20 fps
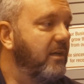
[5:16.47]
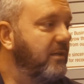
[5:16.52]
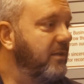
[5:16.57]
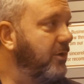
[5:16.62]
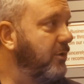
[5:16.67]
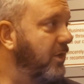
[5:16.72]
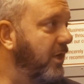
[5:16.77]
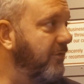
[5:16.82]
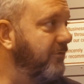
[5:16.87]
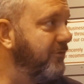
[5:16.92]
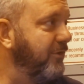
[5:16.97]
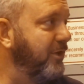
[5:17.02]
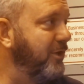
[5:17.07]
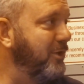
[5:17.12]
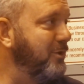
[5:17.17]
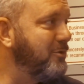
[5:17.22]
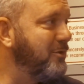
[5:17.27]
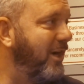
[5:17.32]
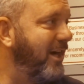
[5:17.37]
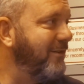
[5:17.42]
you come for the
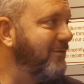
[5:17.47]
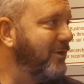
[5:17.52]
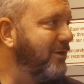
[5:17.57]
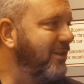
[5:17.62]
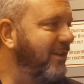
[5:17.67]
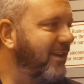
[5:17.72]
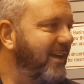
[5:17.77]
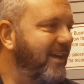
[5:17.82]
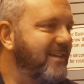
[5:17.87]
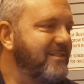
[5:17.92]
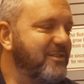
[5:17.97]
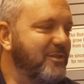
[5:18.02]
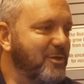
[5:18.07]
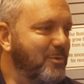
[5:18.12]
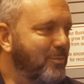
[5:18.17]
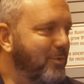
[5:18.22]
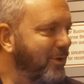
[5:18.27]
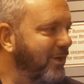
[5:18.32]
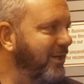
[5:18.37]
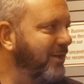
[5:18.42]
new driver class and
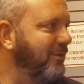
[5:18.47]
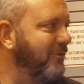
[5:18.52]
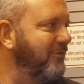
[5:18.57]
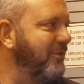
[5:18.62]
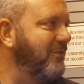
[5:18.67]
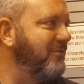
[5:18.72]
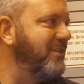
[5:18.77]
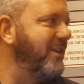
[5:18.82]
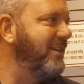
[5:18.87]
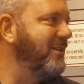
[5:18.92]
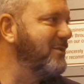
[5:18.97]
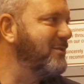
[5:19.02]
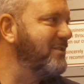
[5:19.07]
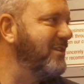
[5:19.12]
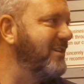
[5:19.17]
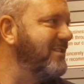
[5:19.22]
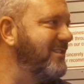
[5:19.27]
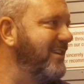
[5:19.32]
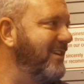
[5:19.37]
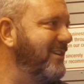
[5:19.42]
you bring your 15 or
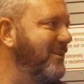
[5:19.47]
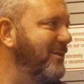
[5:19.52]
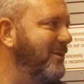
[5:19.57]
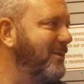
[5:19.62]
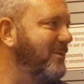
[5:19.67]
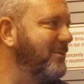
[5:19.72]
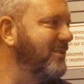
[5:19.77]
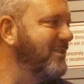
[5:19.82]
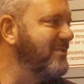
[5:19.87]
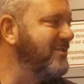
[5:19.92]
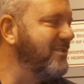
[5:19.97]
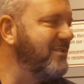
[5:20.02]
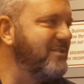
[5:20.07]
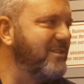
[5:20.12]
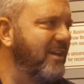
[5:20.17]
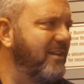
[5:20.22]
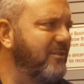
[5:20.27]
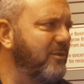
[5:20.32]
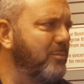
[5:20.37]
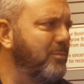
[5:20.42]
16-year-old that's just
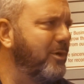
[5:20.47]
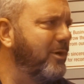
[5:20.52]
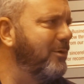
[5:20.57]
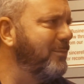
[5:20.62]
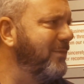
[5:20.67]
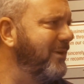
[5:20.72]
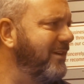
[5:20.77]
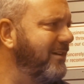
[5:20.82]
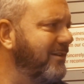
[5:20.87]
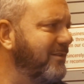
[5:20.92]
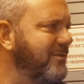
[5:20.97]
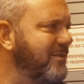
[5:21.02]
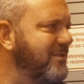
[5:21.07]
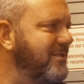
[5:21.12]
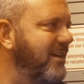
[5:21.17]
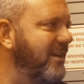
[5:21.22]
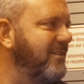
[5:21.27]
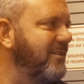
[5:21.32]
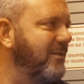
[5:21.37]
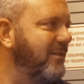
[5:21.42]
got their permit or
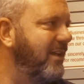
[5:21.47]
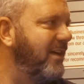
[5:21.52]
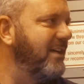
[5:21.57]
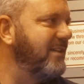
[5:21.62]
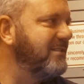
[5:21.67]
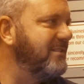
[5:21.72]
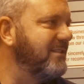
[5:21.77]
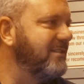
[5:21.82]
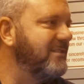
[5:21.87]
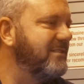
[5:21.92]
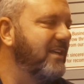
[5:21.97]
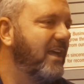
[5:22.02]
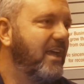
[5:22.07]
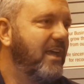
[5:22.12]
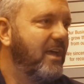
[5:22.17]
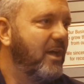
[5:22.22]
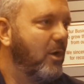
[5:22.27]
just got their license.